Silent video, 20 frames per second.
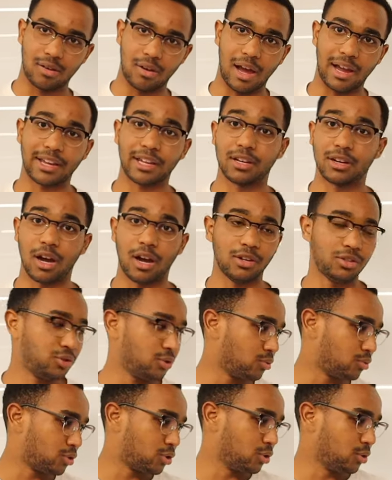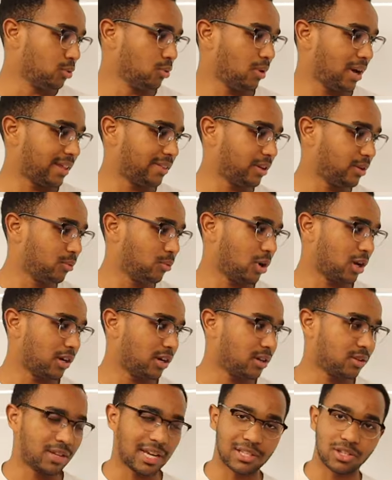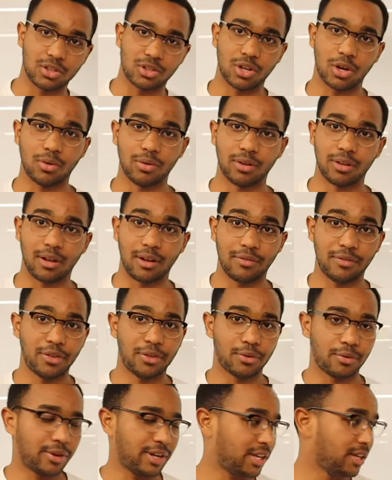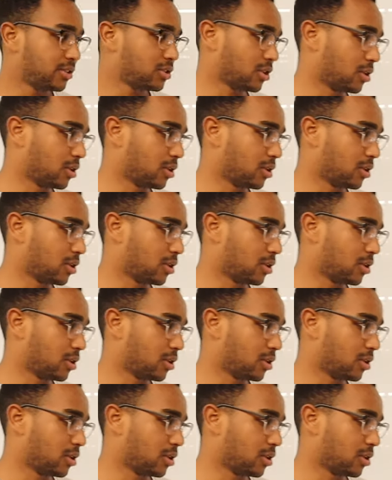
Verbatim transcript: I can undo two and then one. That's a total of three.